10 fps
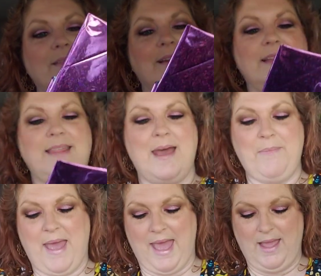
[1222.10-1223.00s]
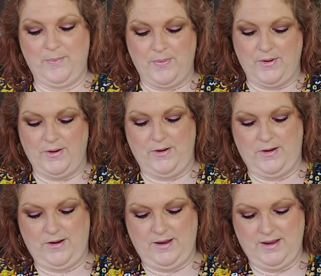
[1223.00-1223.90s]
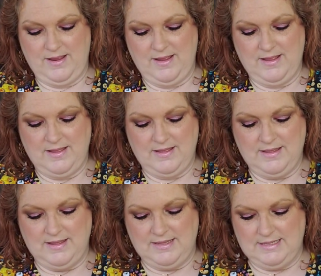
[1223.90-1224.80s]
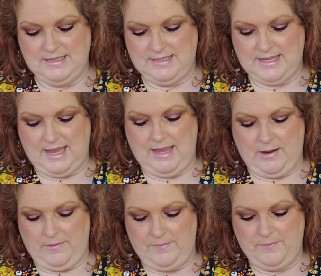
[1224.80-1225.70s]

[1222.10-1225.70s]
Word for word: Look at that paper. Let's see here.